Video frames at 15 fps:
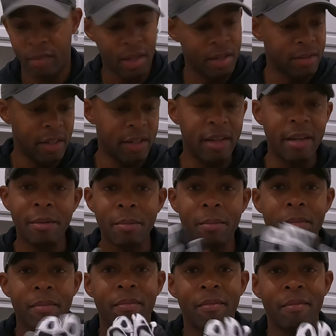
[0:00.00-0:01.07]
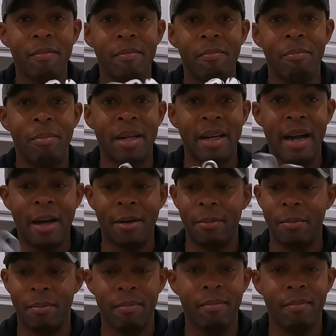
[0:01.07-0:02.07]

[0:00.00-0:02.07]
Didn't need them, but I got them.